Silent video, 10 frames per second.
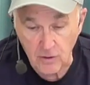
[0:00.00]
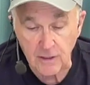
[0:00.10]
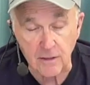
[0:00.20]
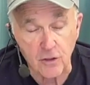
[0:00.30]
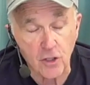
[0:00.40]

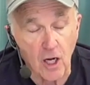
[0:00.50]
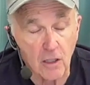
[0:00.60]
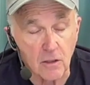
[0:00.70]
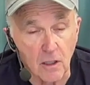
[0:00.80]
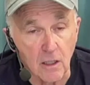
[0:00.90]
getting
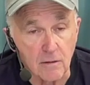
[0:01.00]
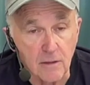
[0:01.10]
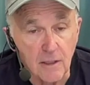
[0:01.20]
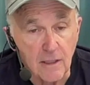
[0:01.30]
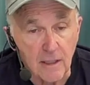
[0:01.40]
shocked on,
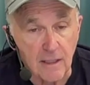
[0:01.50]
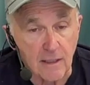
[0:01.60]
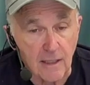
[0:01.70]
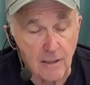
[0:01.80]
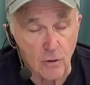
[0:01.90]

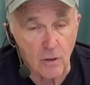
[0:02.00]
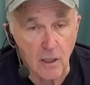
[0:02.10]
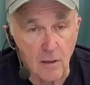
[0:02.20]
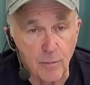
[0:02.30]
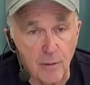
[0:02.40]
and I know a
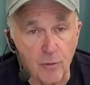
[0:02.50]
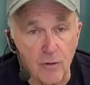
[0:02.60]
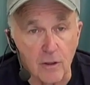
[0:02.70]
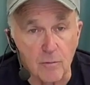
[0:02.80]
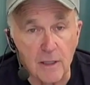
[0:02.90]
lot of people
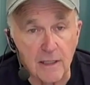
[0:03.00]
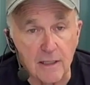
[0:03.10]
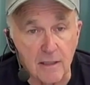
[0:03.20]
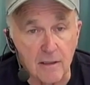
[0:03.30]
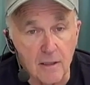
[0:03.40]
that are
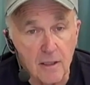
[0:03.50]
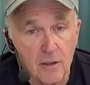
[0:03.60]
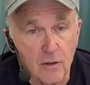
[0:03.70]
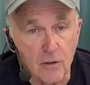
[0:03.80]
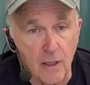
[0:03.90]
making
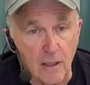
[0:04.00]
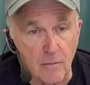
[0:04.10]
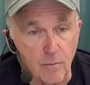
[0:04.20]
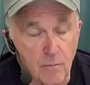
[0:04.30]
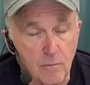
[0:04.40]

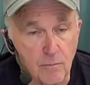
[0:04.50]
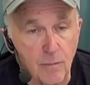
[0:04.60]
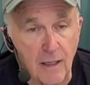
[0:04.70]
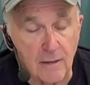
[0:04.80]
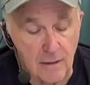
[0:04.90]

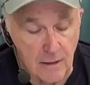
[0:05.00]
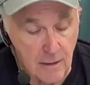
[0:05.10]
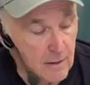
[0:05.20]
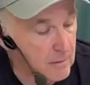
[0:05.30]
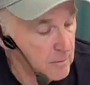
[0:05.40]

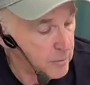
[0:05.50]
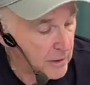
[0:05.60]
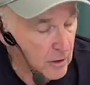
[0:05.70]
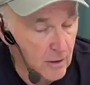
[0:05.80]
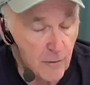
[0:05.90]

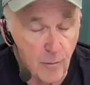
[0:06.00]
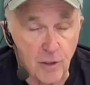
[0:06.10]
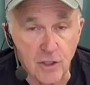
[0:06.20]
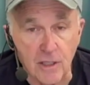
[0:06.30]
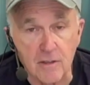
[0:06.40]
pyrography
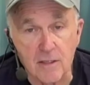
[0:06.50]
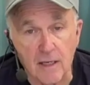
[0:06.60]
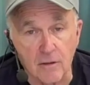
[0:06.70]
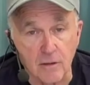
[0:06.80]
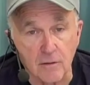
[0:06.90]
machines
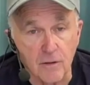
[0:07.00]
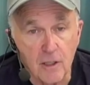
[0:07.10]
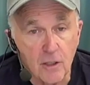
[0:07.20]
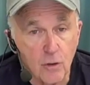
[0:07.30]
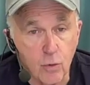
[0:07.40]
out of
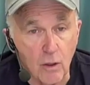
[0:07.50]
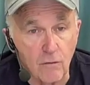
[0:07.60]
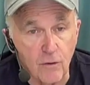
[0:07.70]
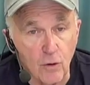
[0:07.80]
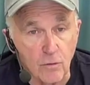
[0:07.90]
12
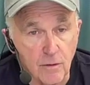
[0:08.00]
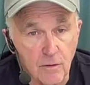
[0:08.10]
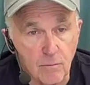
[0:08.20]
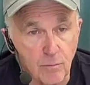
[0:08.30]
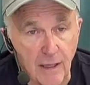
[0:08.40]
volt
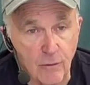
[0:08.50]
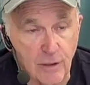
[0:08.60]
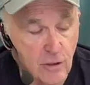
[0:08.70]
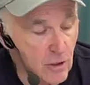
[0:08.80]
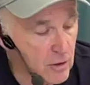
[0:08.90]
battery
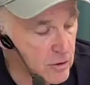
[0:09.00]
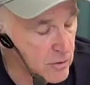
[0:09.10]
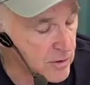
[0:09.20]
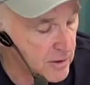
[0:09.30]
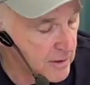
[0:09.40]

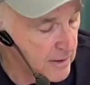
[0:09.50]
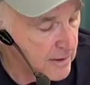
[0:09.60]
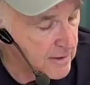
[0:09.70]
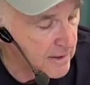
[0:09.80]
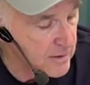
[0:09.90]
chargers.
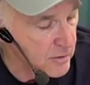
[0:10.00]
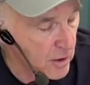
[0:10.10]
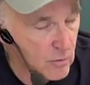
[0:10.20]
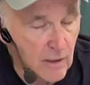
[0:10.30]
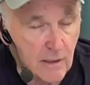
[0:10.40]
That is
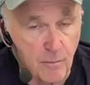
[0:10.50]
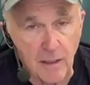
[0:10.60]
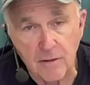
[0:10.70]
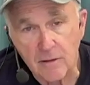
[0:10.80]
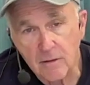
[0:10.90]
not
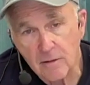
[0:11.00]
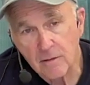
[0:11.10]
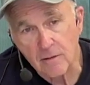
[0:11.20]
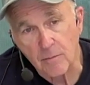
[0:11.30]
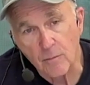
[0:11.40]
recommended. The